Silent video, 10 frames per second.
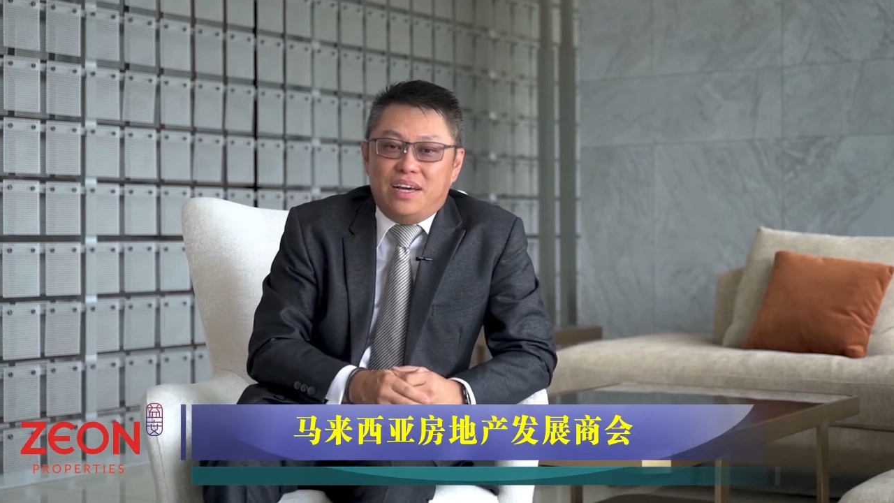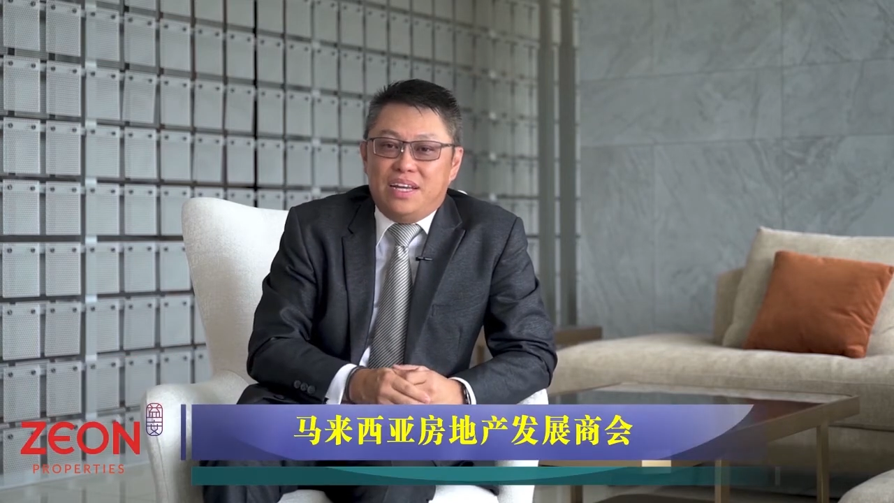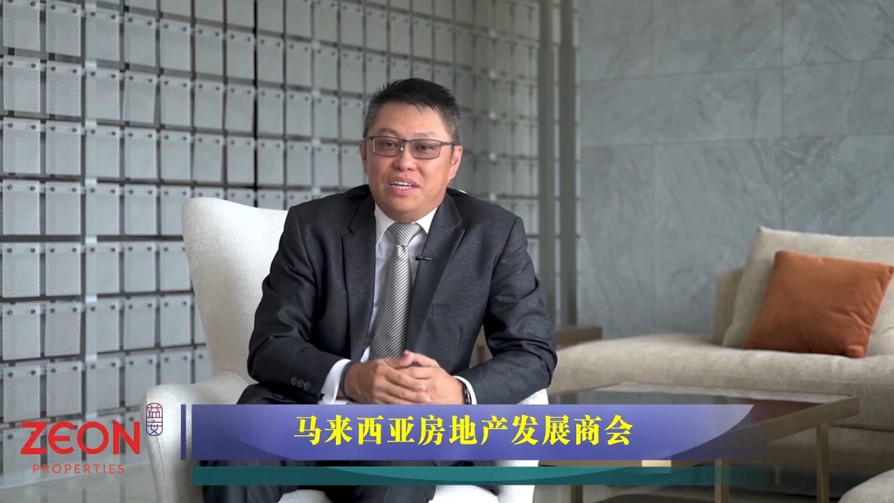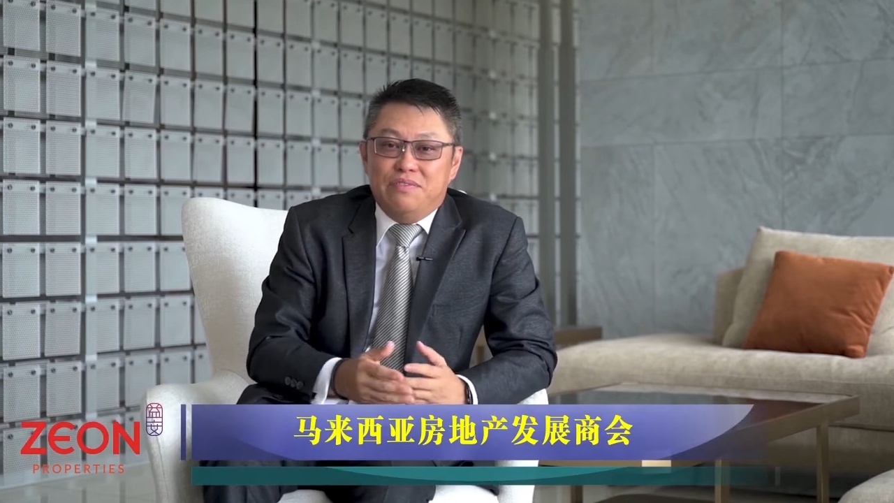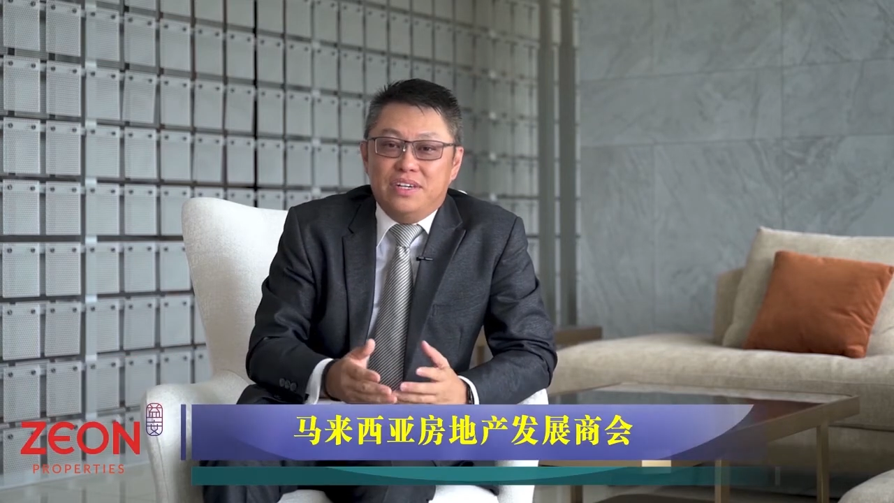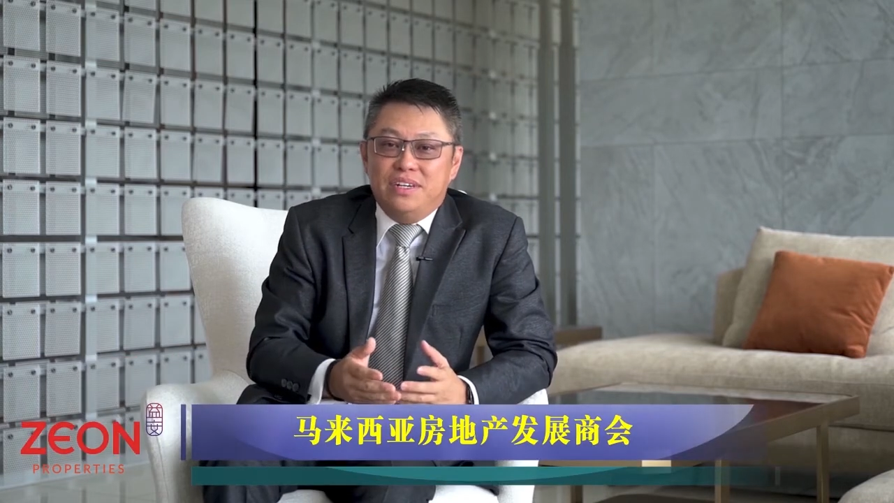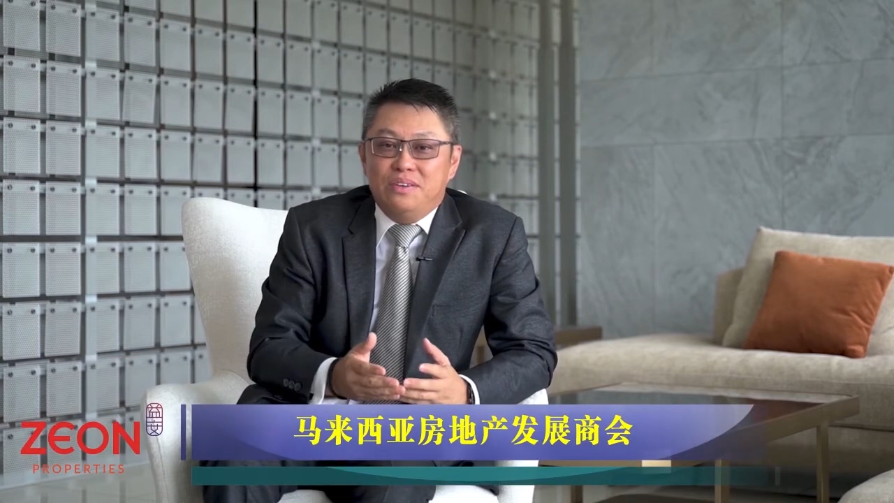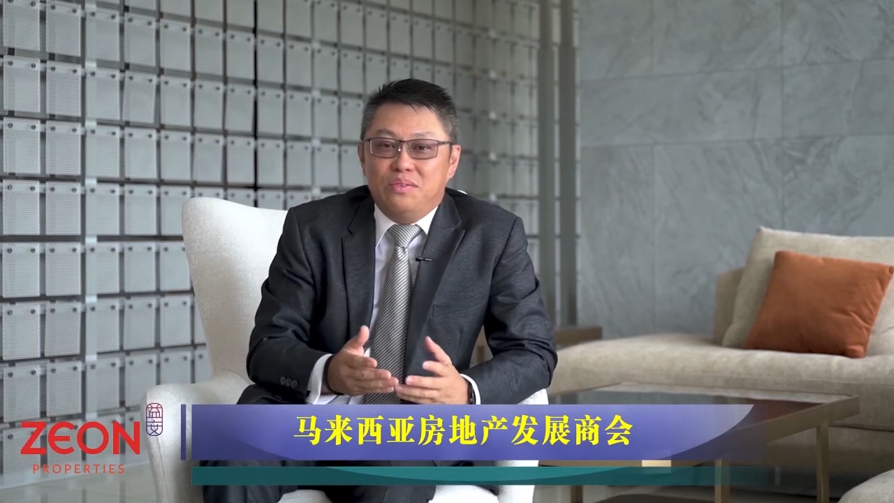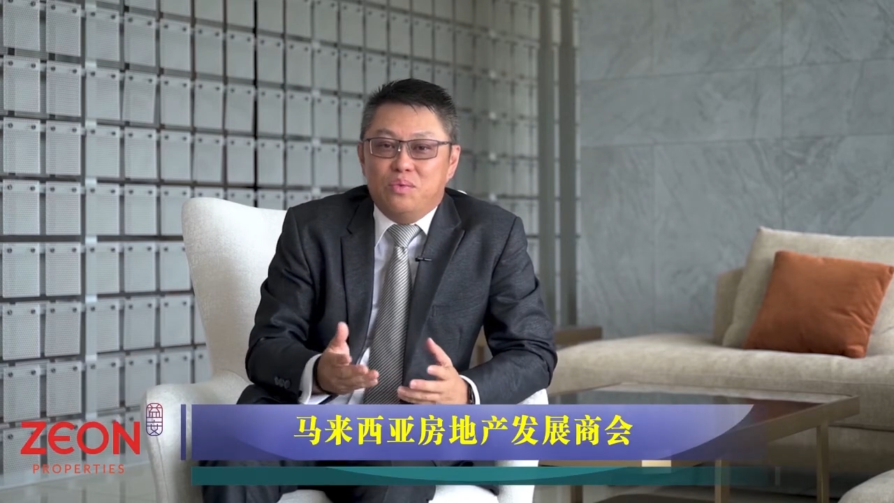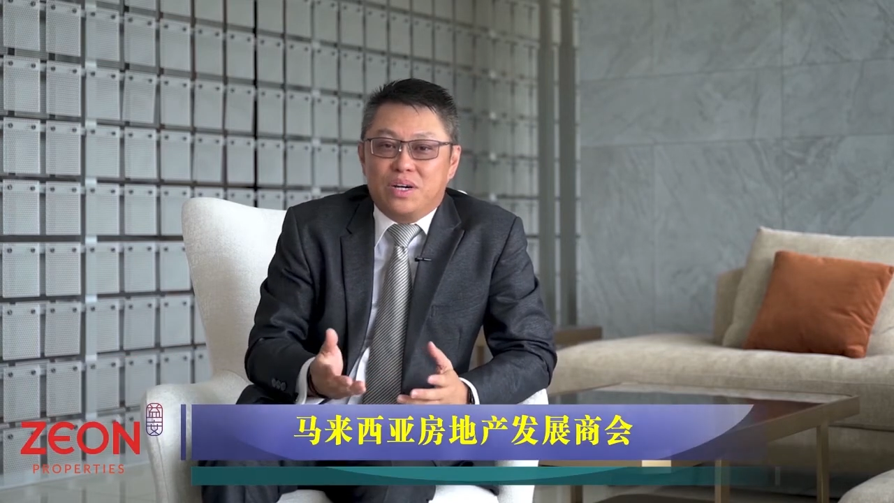and
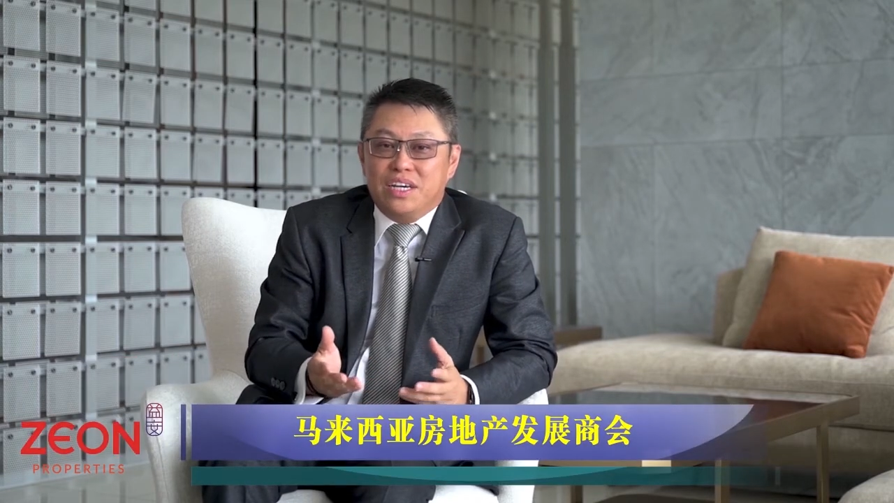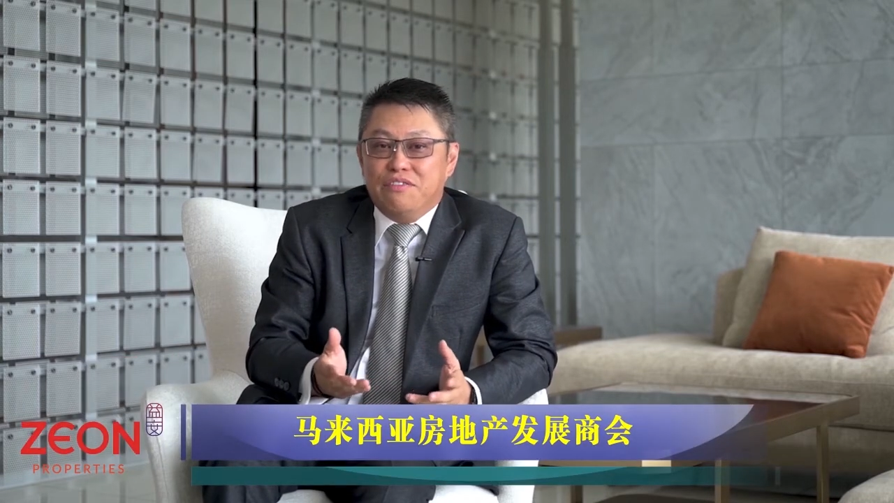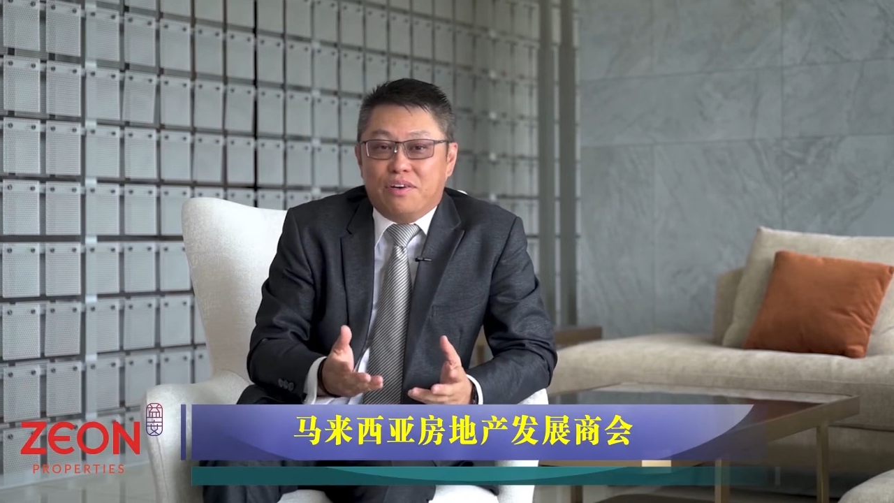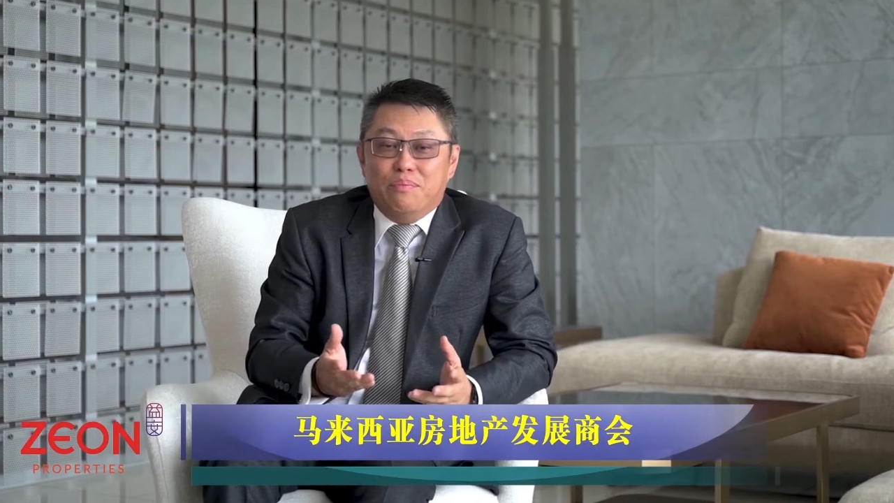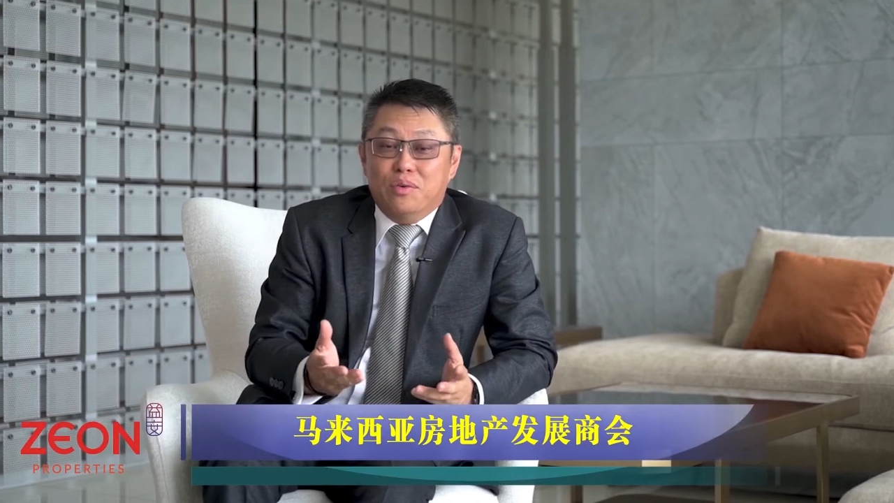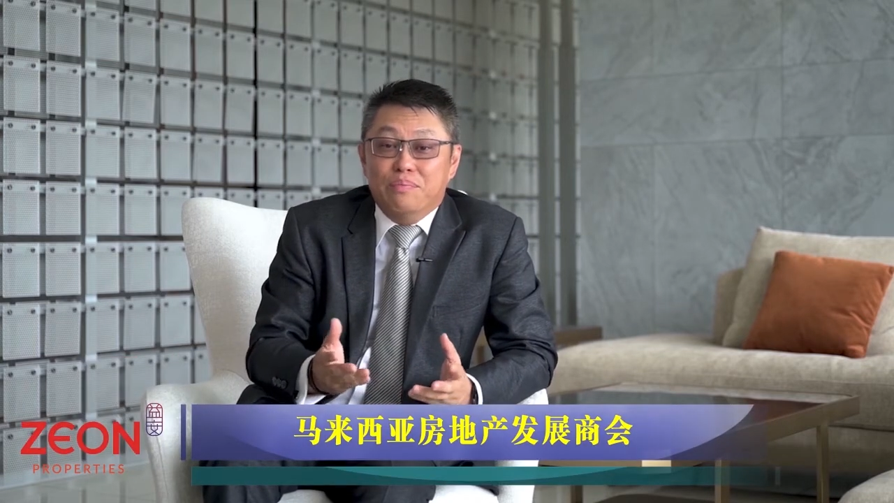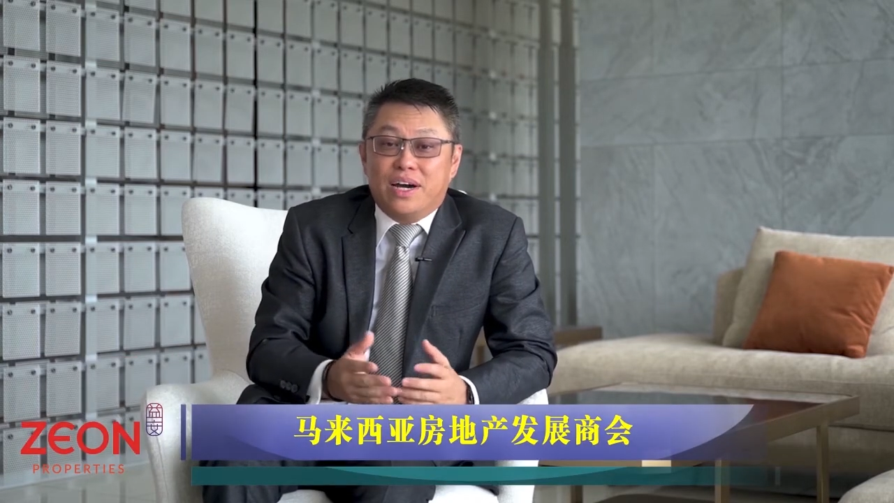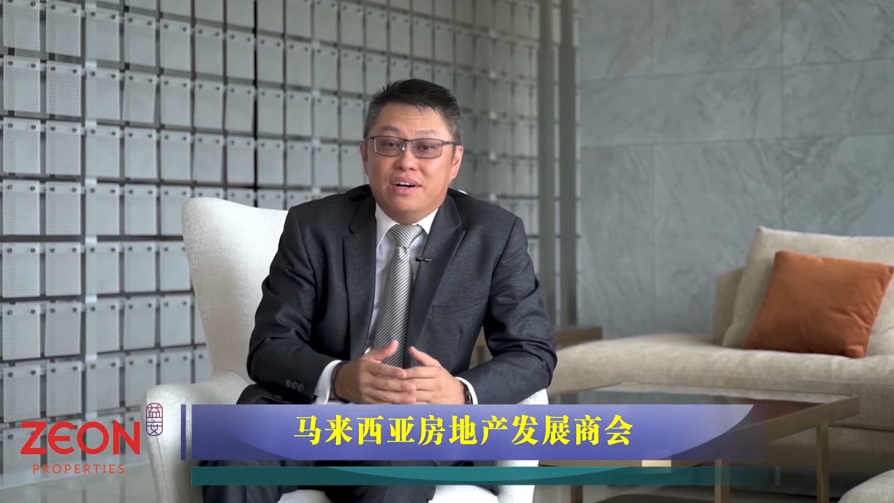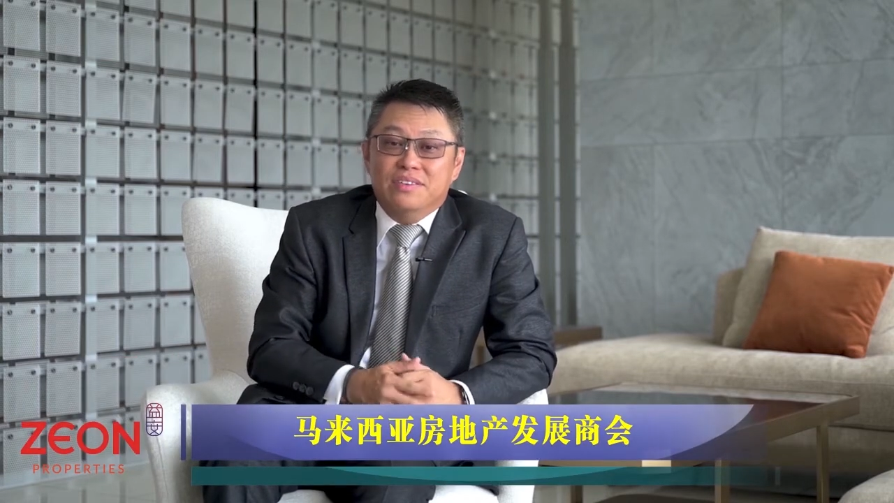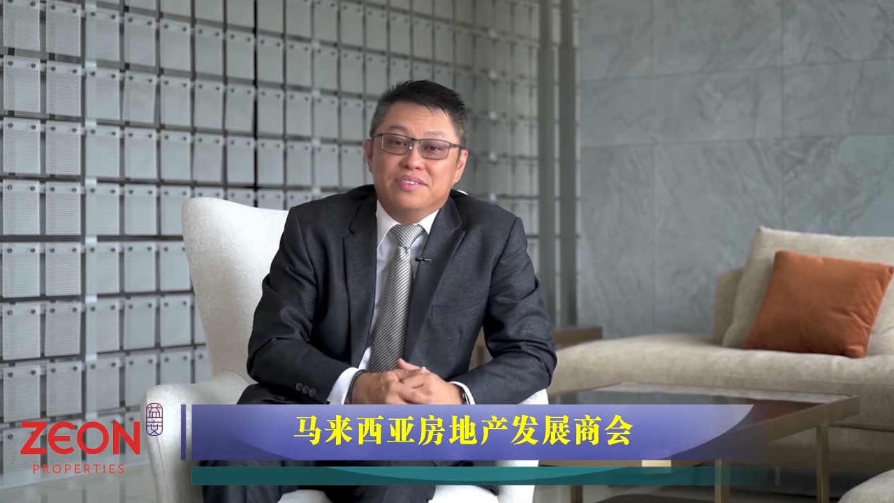even working from home
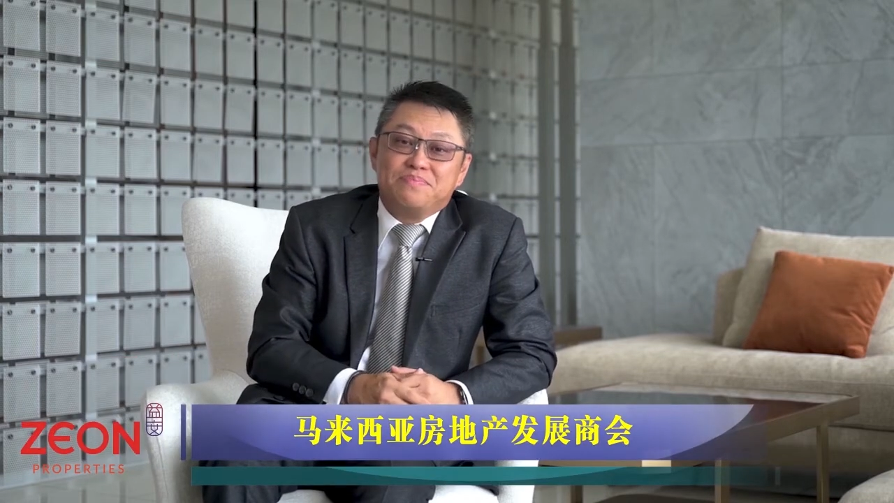now.